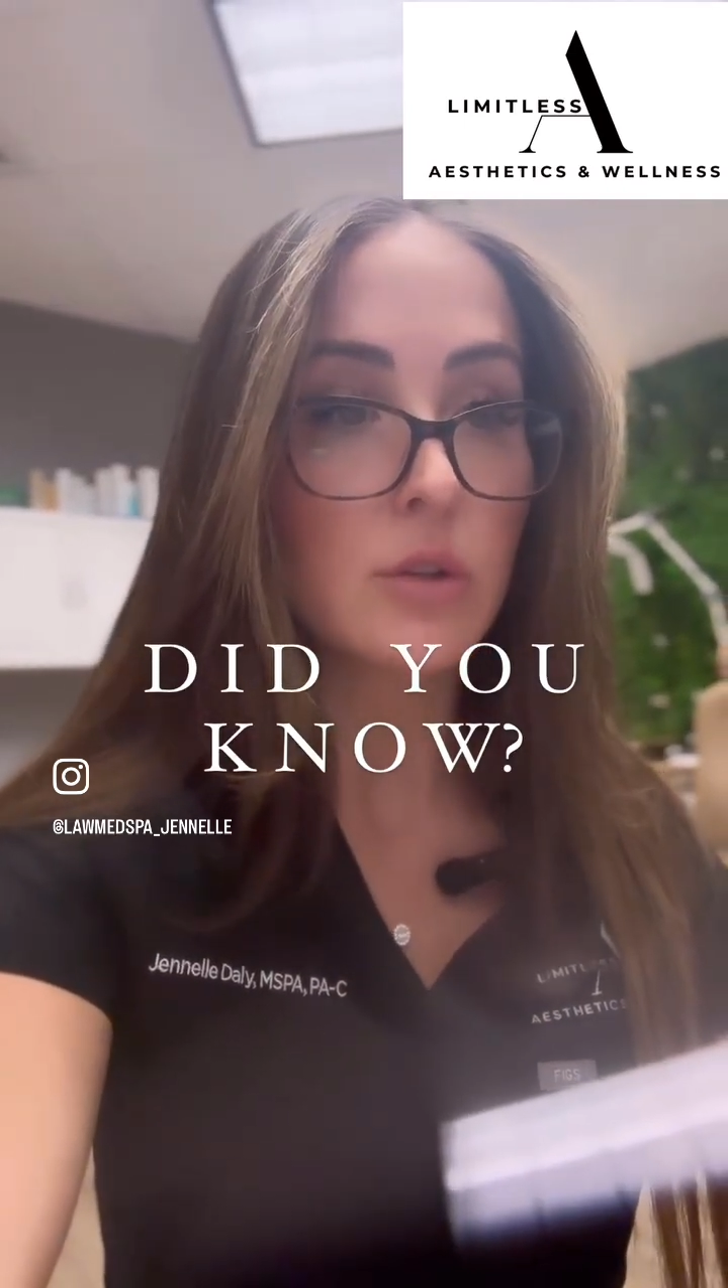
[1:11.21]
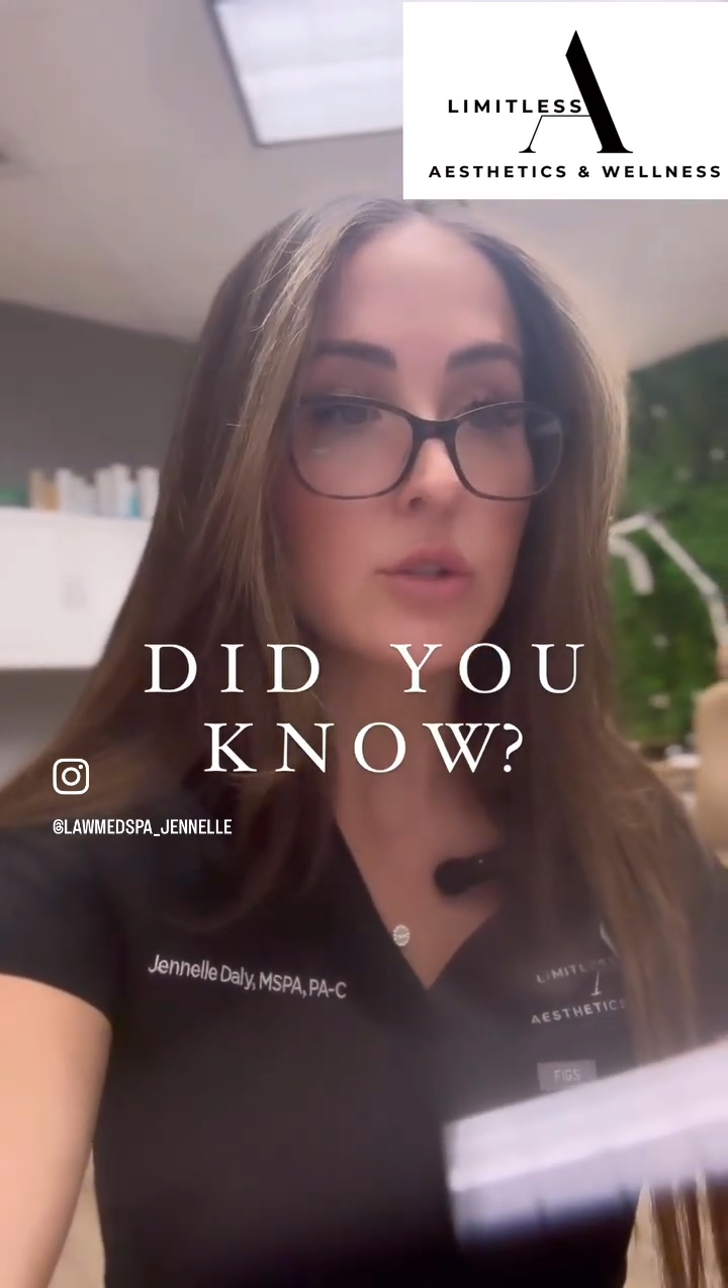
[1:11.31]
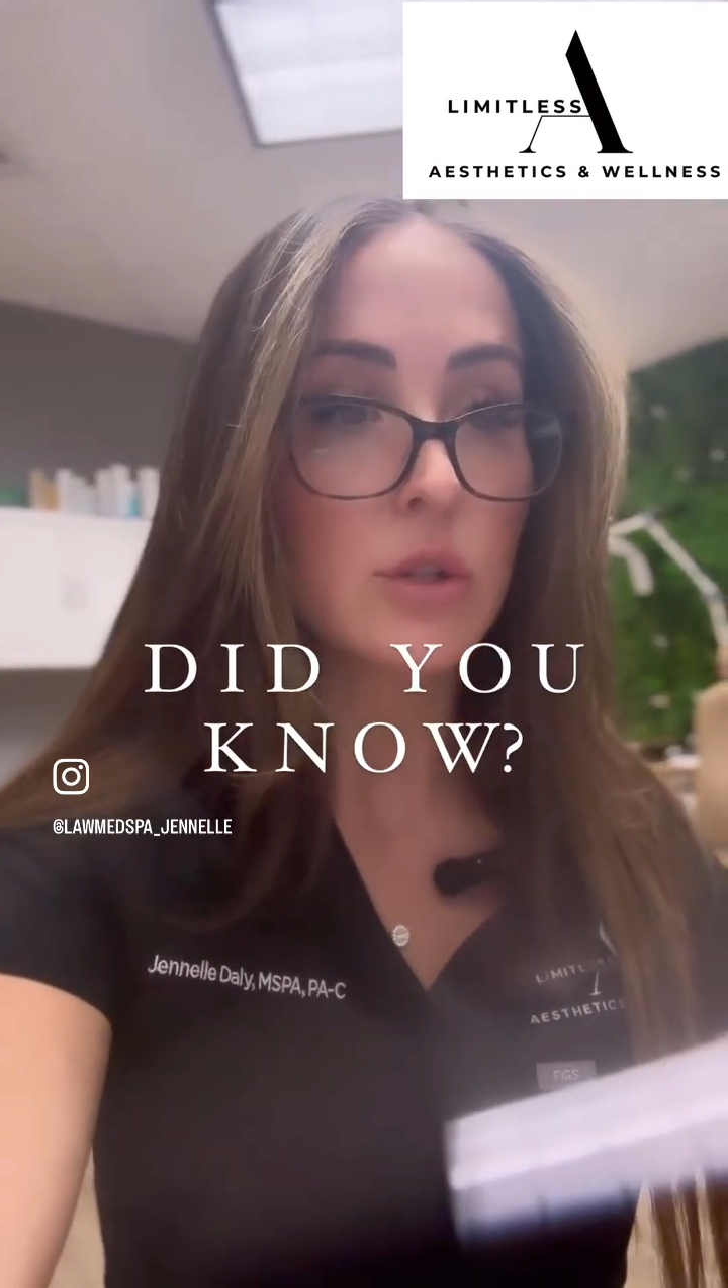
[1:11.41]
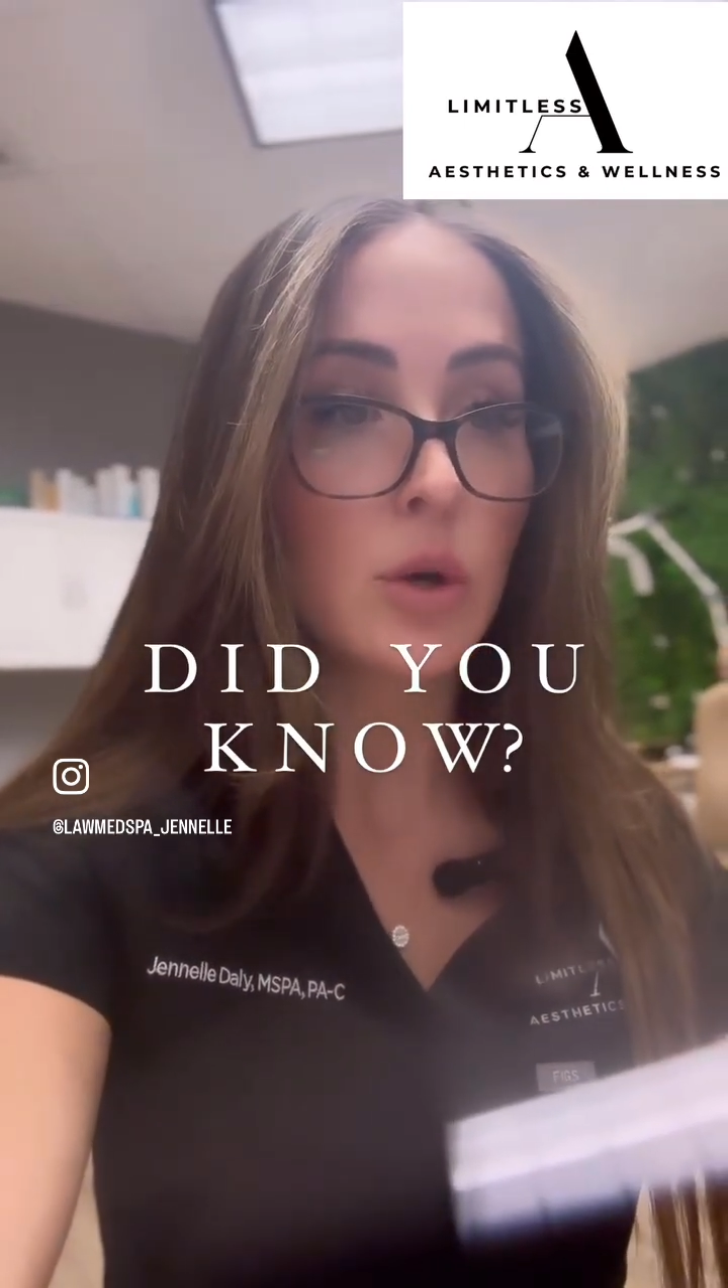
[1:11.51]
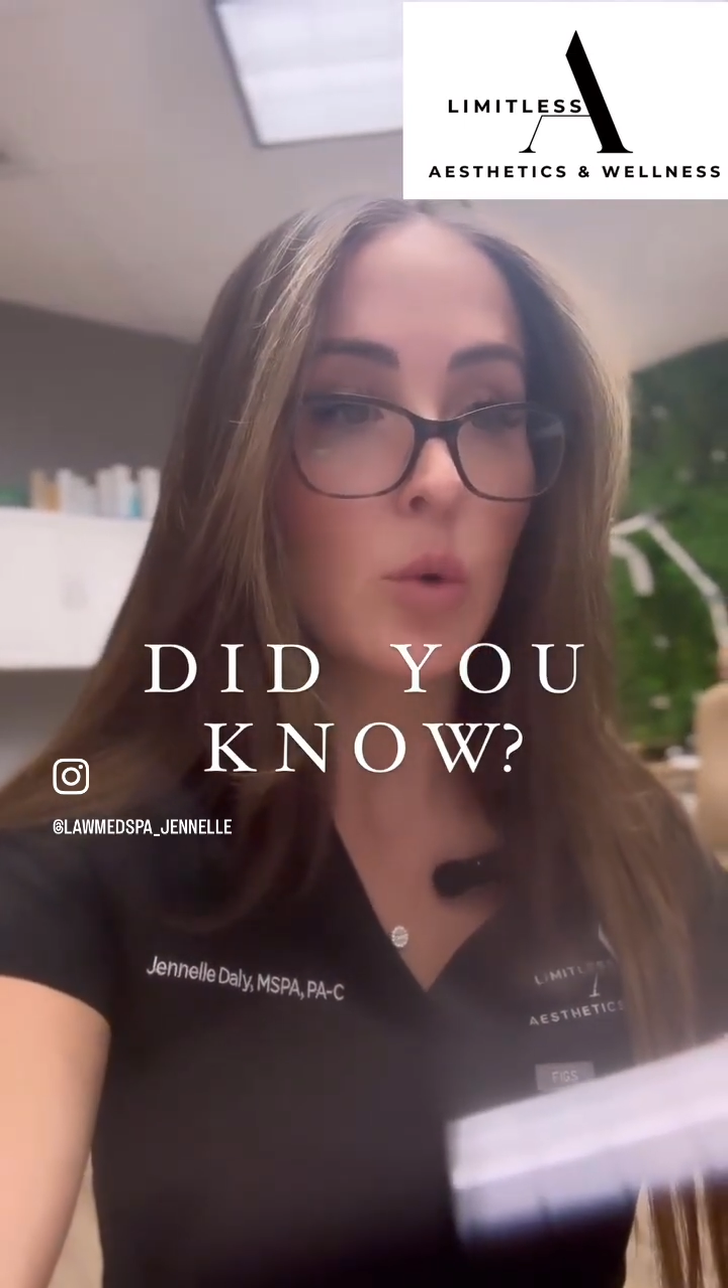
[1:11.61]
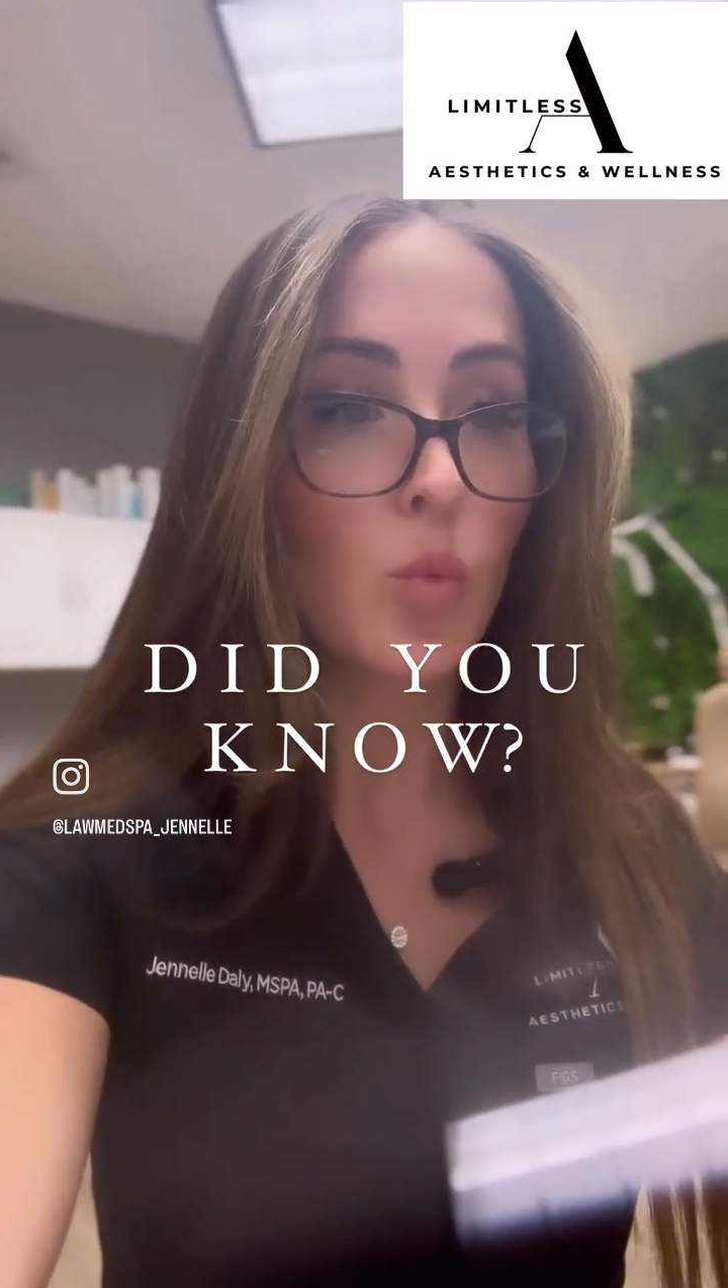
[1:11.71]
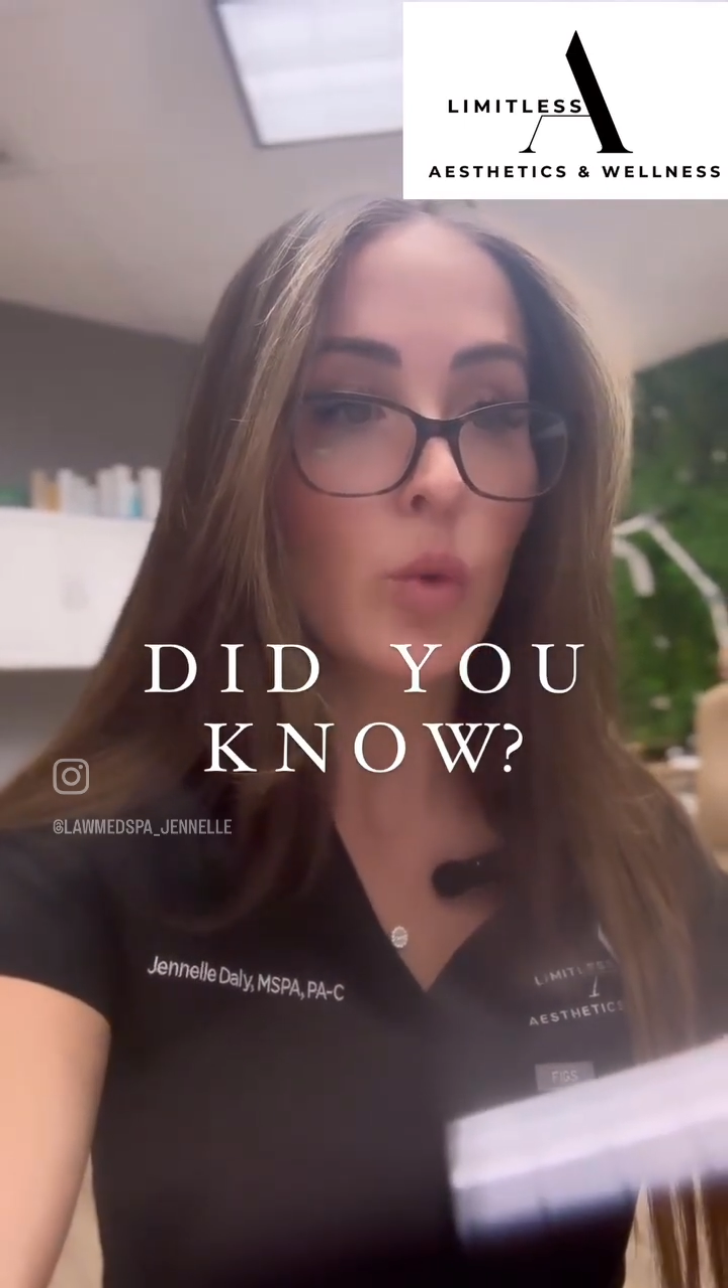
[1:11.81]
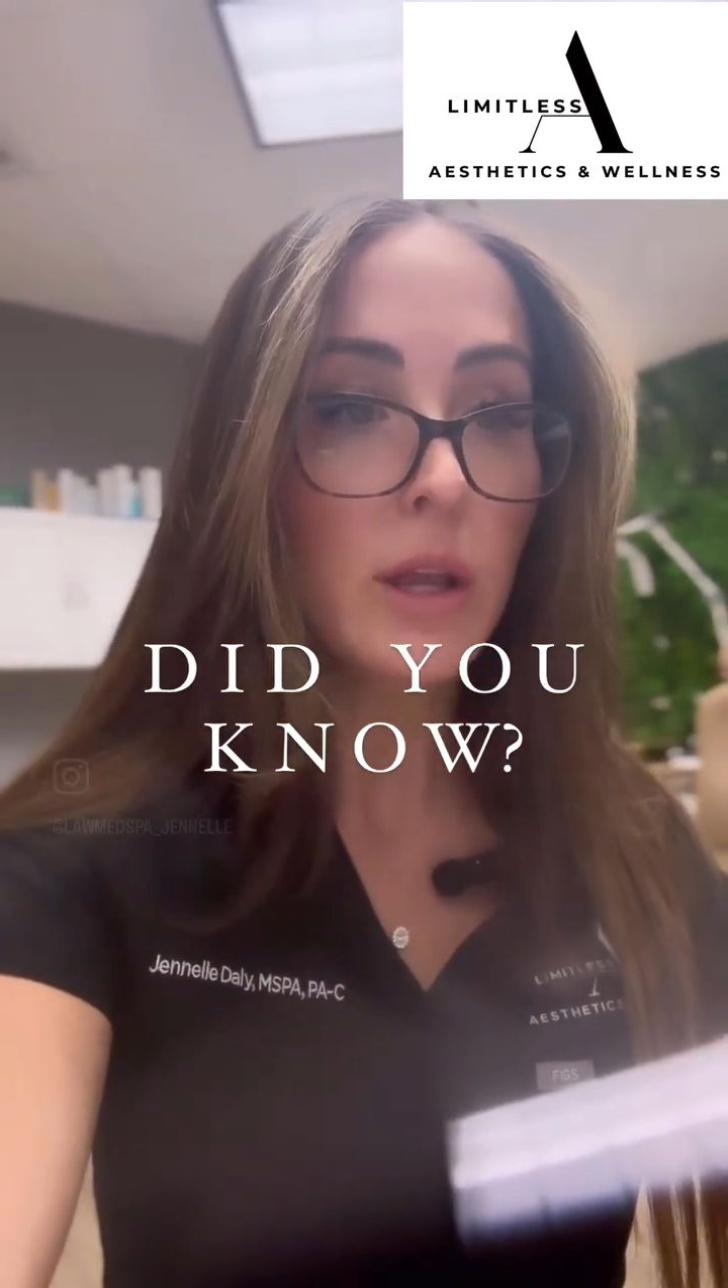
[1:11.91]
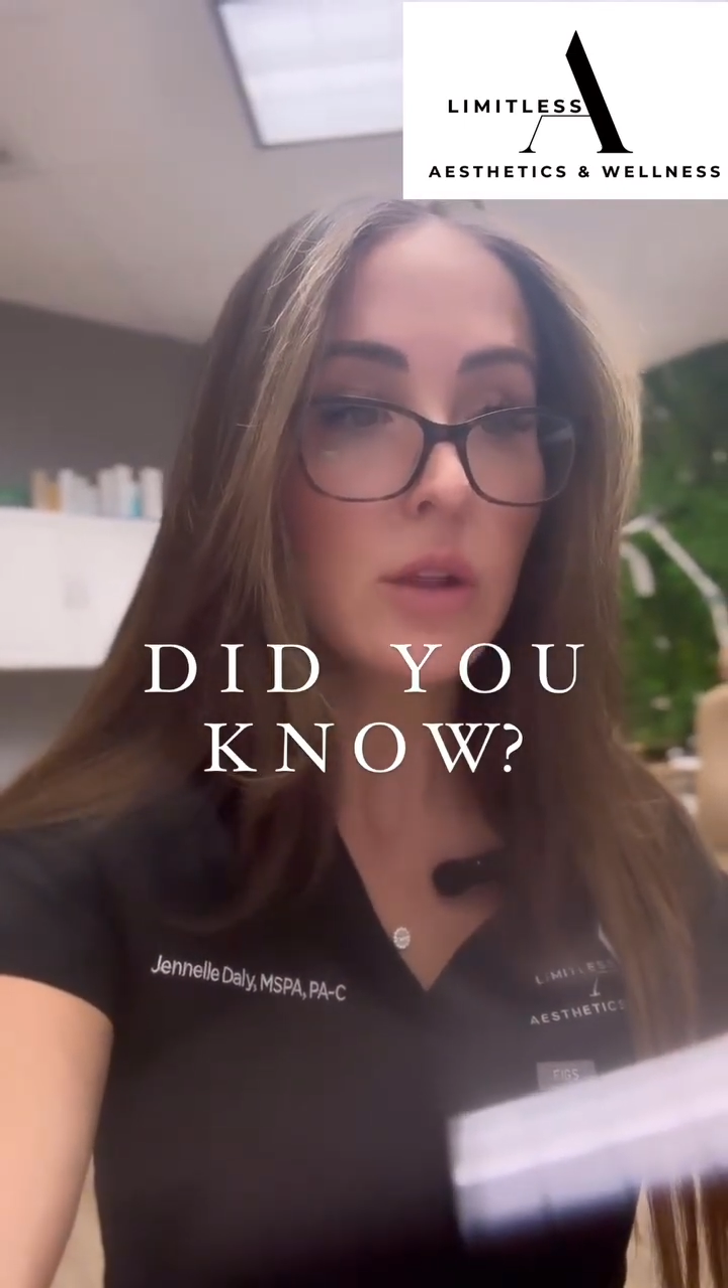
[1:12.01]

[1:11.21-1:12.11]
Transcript: So we